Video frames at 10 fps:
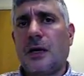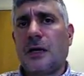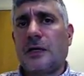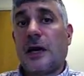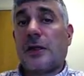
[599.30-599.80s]

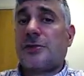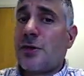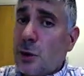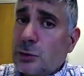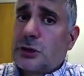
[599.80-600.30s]
Now,
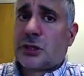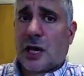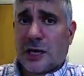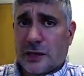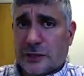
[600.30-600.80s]
those
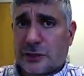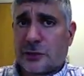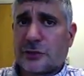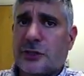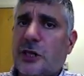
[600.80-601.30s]

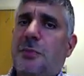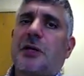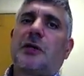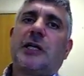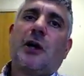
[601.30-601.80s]
silencers
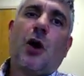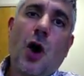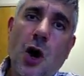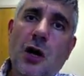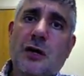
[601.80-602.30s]
typically
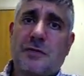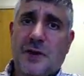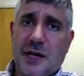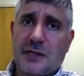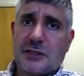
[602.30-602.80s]
are
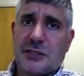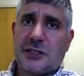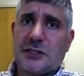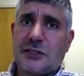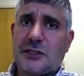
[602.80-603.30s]
fallacies,